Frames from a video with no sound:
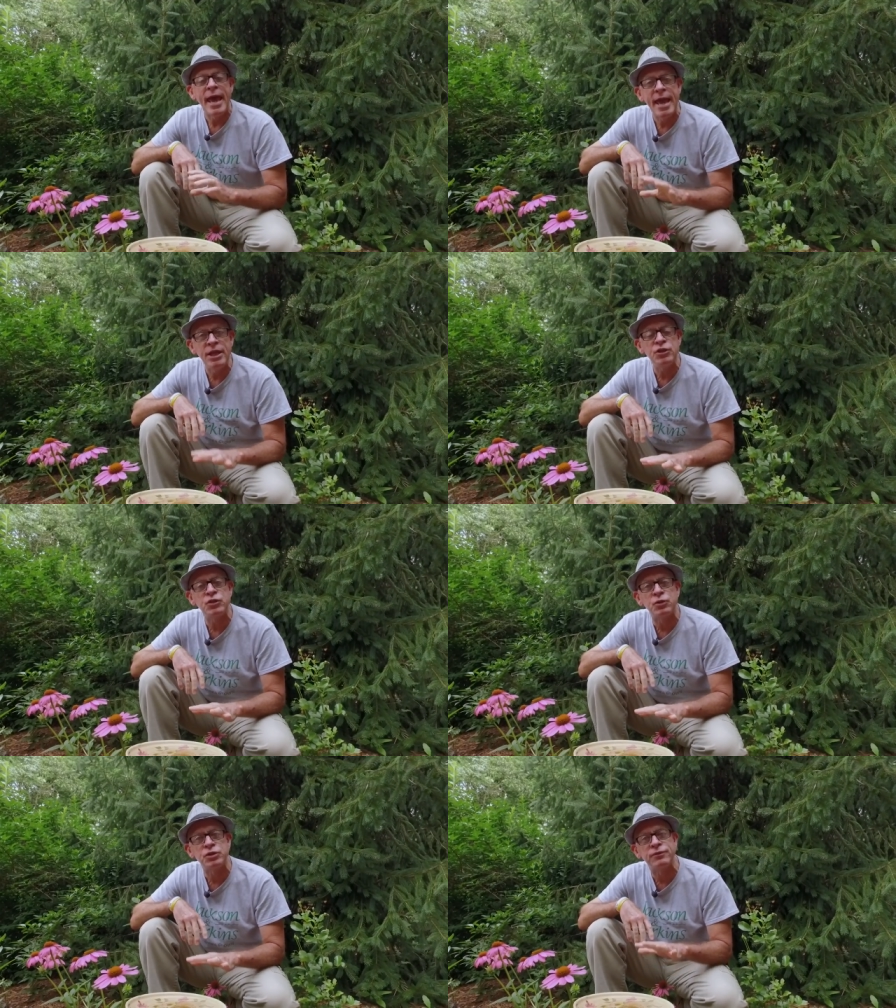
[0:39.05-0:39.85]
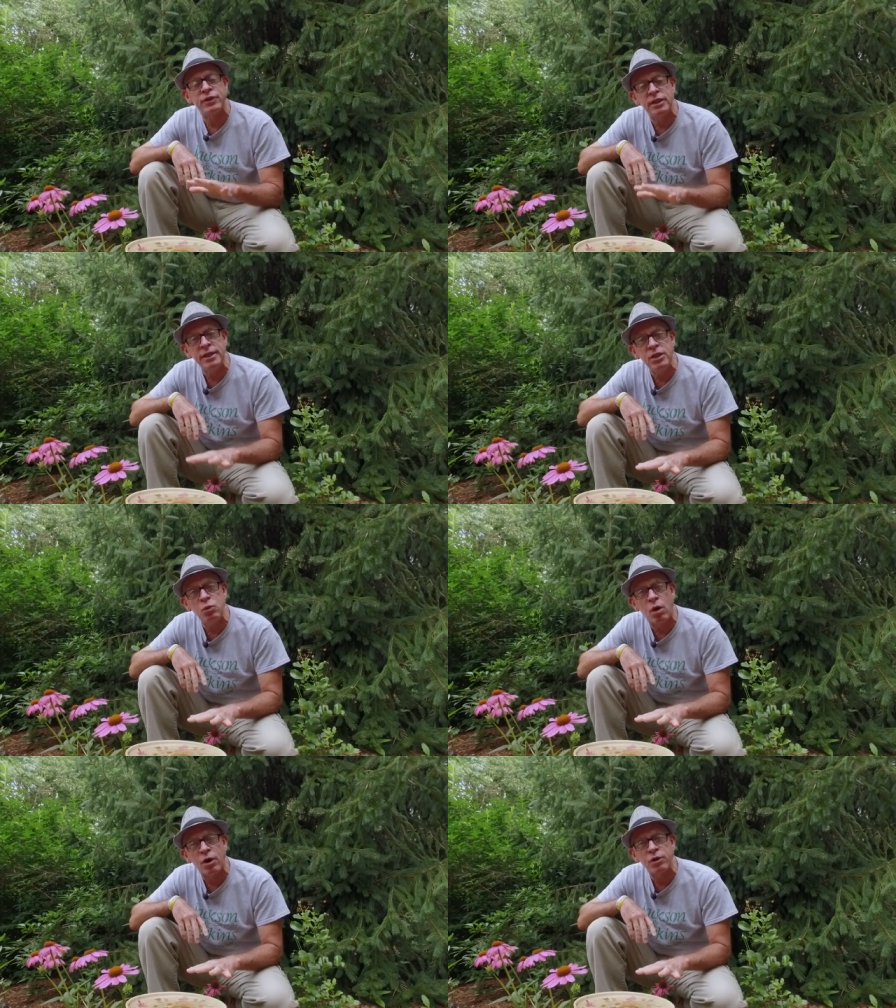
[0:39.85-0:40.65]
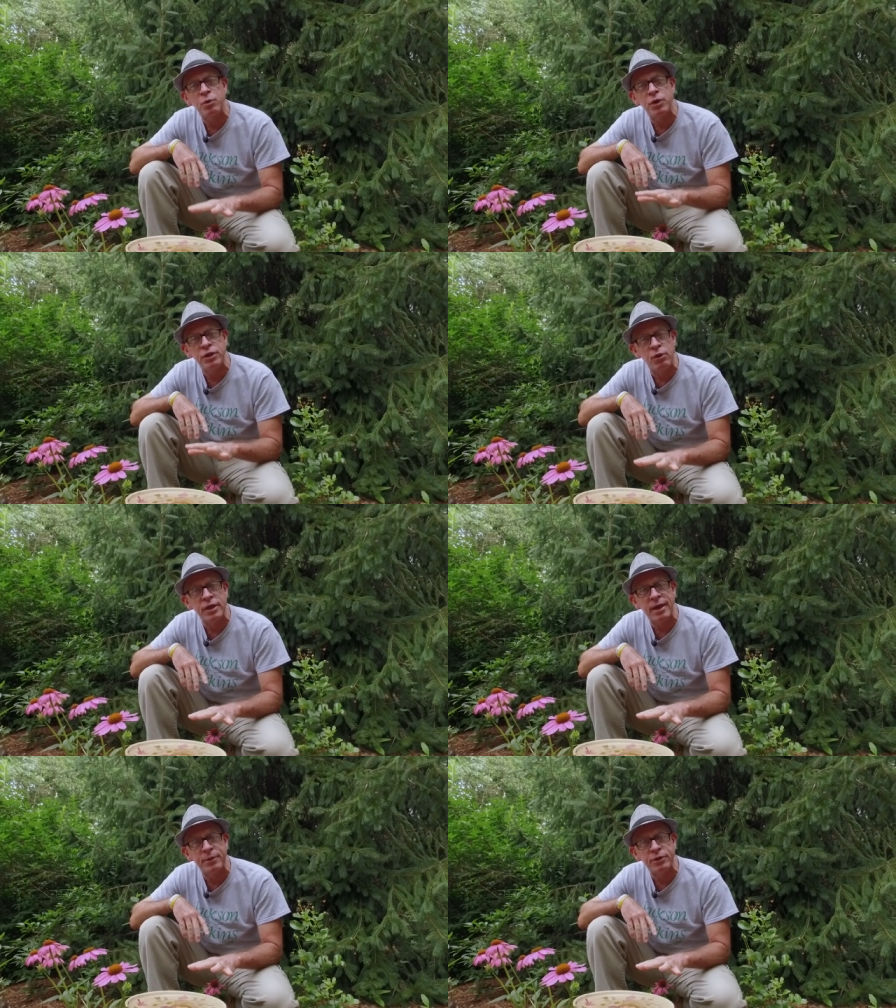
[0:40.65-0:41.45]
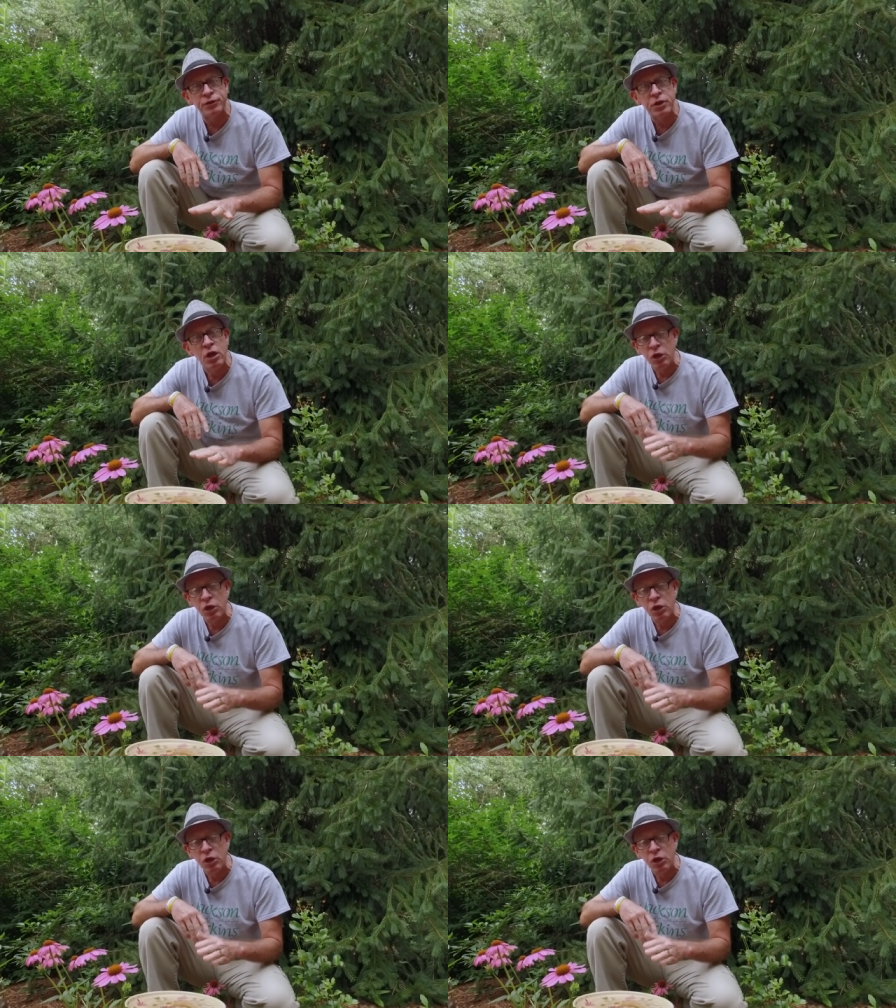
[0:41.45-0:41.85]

Any source of clean water with no chemicals.